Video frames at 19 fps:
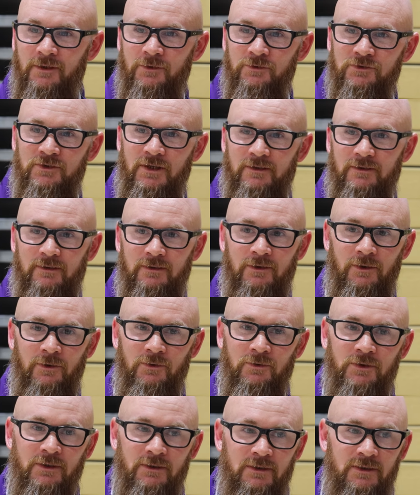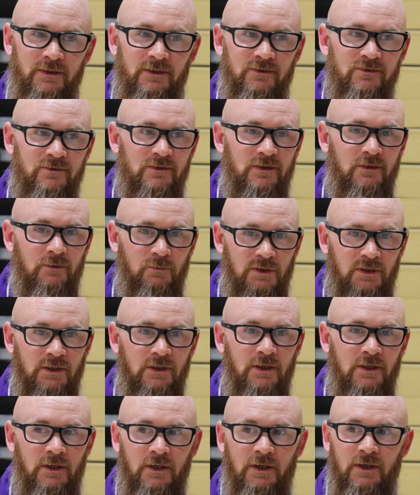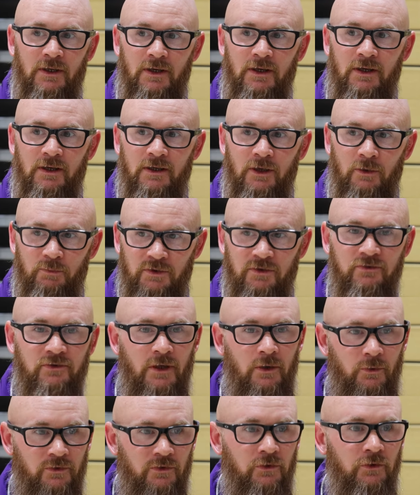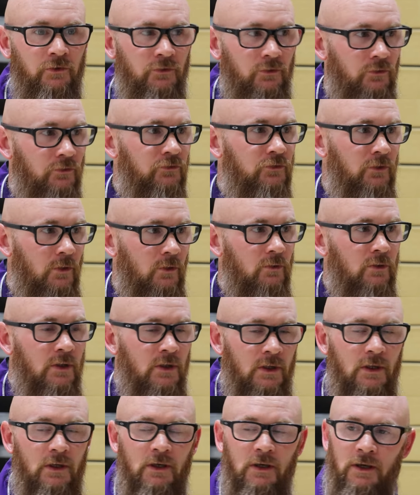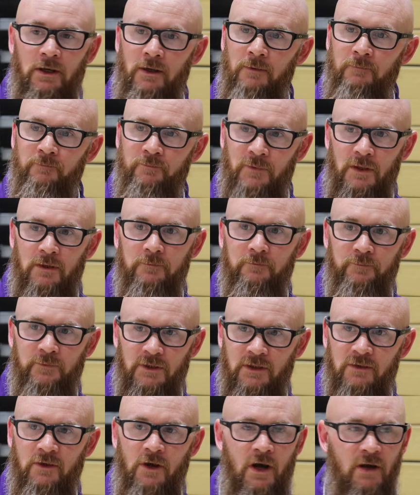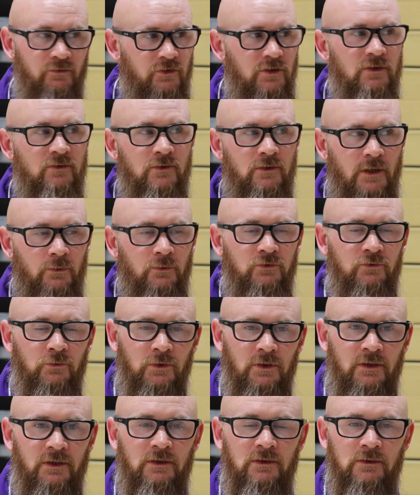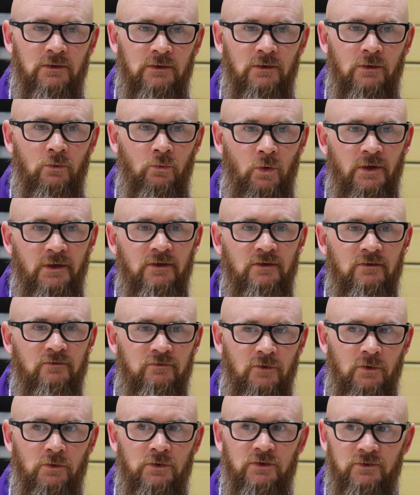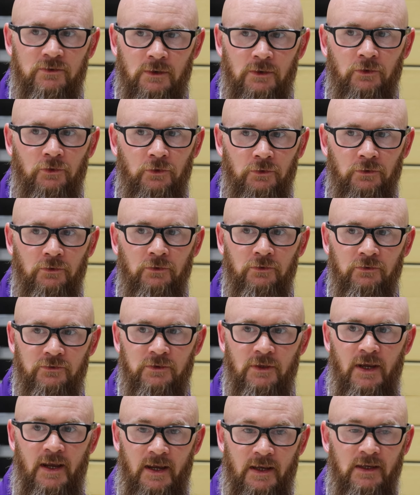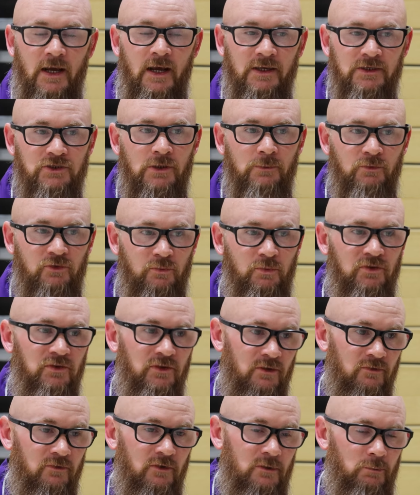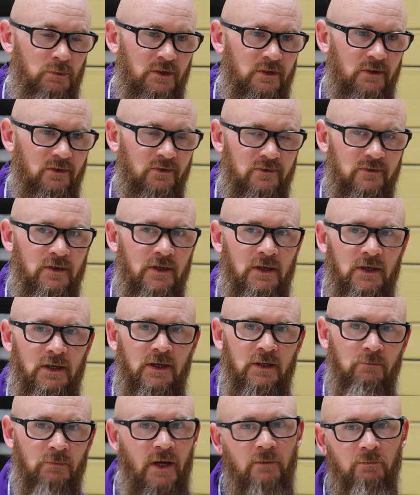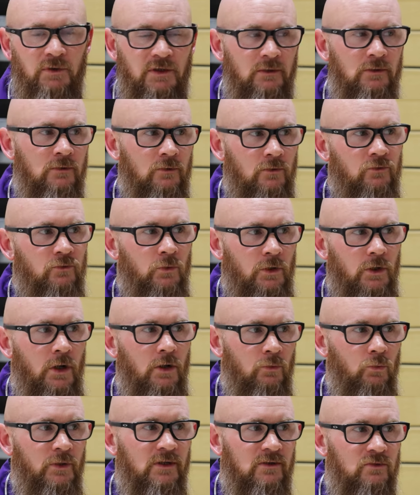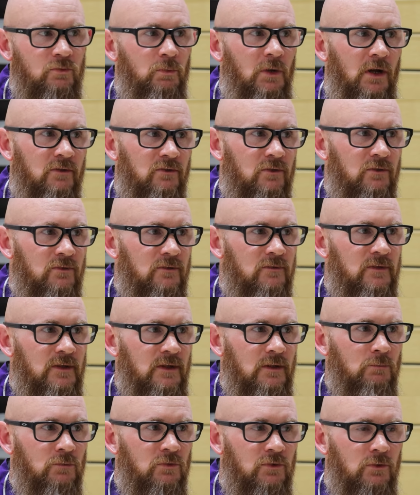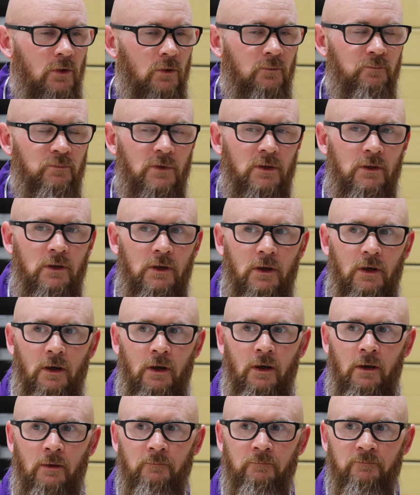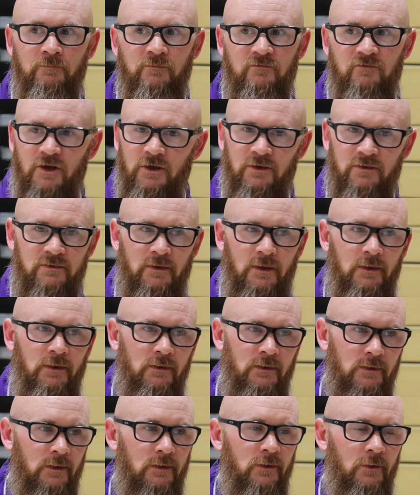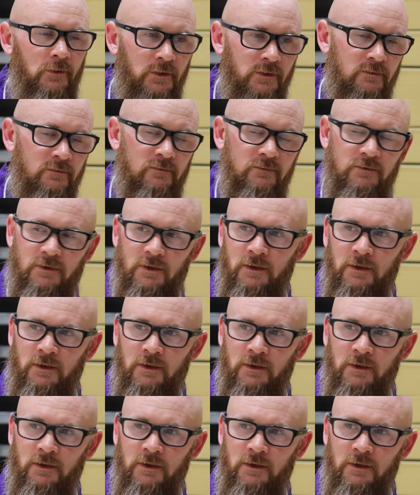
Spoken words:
set to go, and he's going to be helping us out with the hurdles. So in the off season, I was really wanting to focus on hurdles and high jump specific because in my opinion those were our weak spots as a team. So very excited to get going,